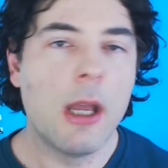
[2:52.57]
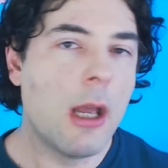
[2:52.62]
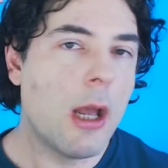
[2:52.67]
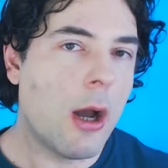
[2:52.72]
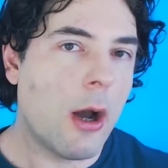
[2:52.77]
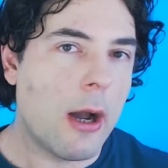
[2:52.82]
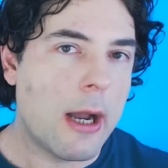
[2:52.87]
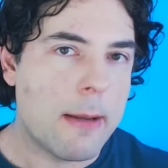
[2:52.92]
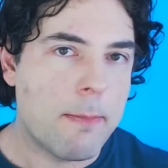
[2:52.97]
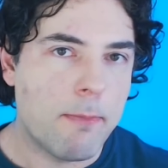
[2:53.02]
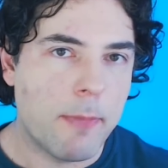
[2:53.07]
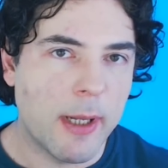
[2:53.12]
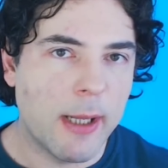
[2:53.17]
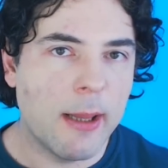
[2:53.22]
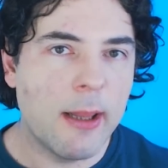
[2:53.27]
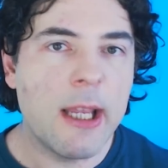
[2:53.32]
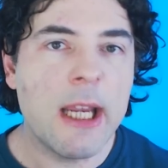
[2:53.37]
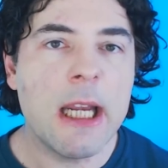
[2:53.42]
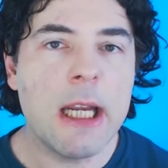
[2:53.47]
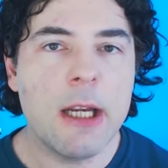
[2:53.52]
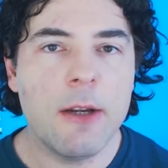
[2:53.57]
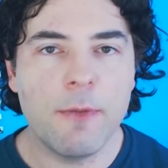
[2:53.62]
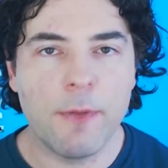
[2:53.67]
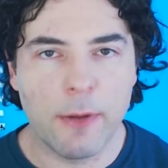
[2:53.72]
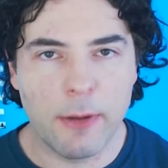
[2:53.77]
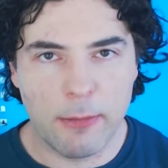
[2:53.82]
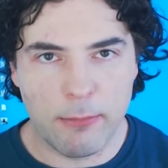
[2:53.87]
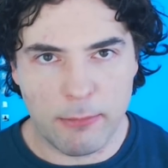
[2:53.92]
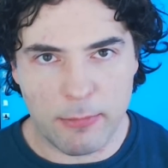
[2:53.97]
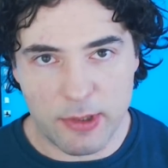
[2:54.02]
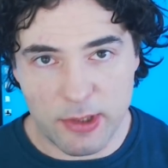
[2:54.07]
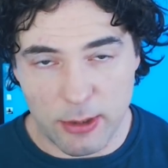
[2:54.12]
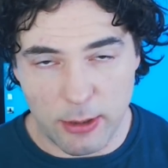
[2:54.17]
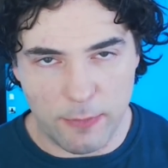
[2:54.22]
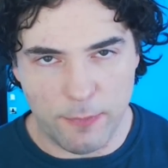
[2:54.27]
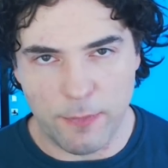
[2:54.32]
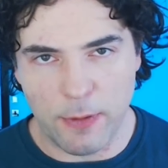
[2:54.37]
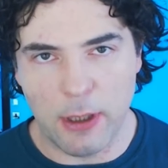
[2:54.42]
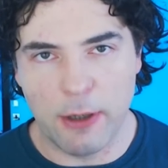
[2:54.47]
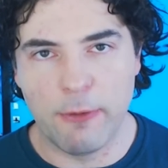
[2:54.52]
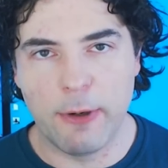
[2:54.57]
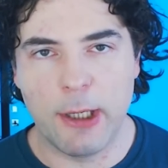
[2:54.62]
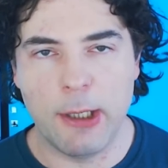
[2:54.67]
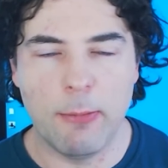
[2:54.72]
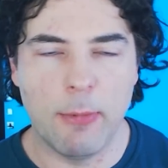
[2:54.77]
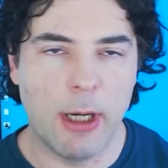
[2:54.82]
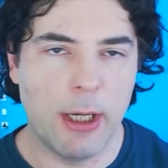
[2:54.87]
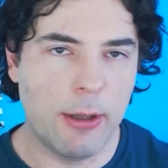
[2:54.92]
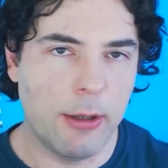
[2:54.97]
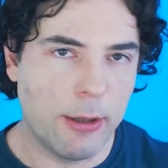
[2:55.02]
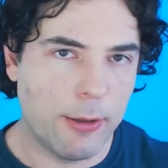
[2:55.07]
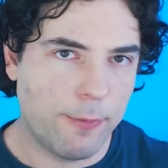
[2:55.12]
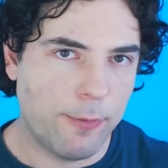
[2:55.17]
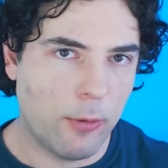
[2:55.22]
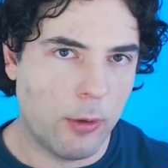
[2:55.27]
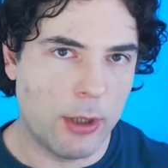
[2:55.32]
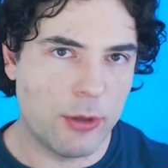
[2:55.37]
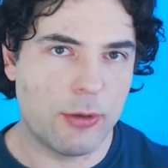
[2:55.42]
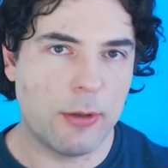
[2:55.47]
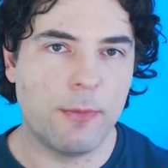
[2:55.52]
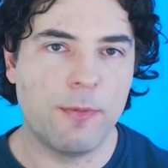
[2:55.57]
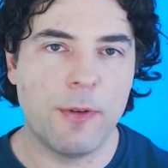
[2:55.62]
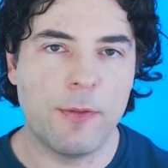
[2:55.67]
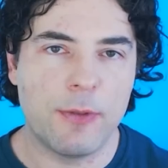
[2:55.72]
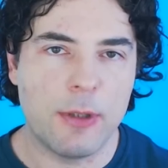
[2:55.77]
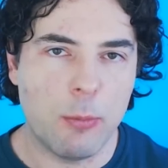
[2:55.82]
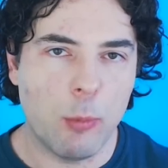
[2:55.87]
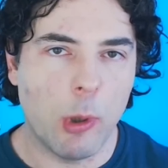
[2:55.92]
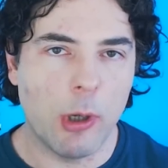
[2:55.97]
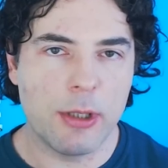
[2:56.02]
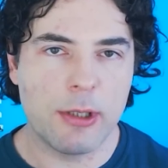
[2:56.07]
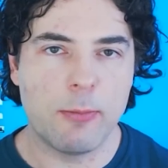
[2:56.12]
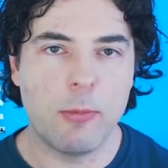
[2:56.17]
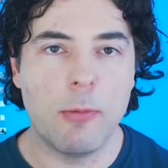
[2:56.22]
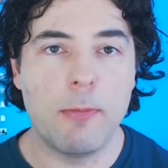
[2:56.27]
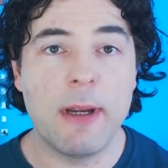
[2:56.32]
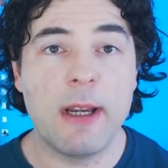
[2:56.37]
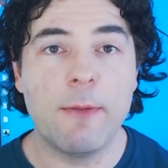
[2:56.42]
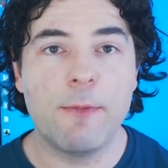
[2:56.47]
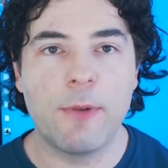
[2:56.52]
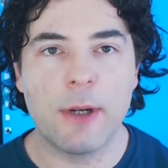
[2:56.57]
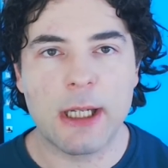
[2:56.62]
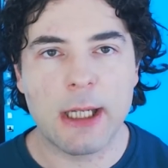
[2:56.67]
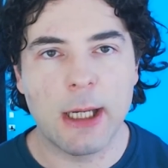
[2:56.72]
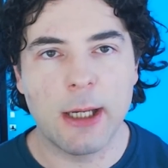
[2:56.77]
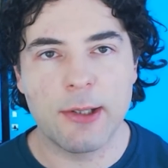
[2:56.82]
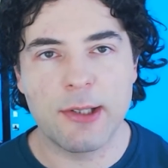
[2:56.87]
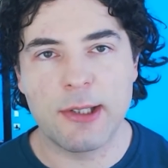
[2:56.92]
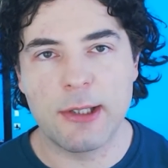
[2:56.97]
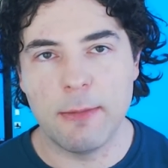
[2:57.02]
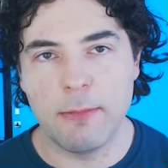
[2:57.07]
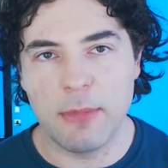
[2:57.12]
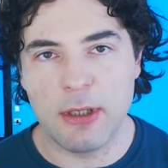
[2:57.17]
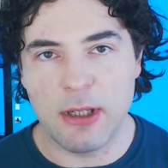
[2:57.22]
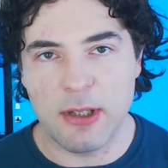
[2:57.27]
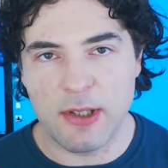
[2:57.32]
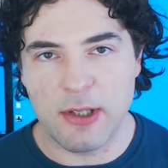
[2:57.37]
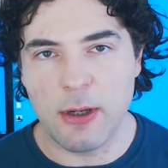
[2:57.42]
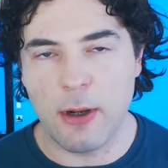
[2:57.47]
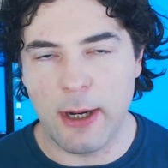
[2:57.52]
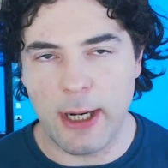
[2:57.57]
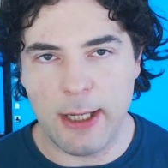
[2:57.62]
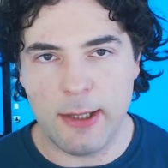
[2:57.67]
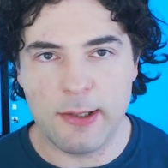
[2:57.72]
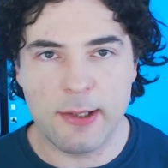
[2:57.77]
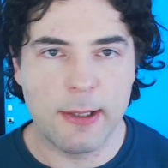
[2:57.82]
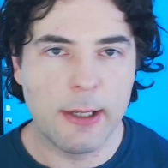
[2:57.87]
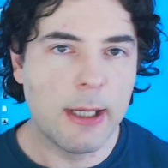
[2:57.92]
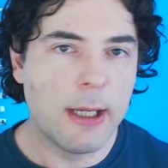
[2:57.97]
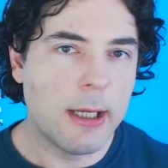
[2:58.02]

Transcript: I believe so far anyway, that the 450 watts will be for custom designs.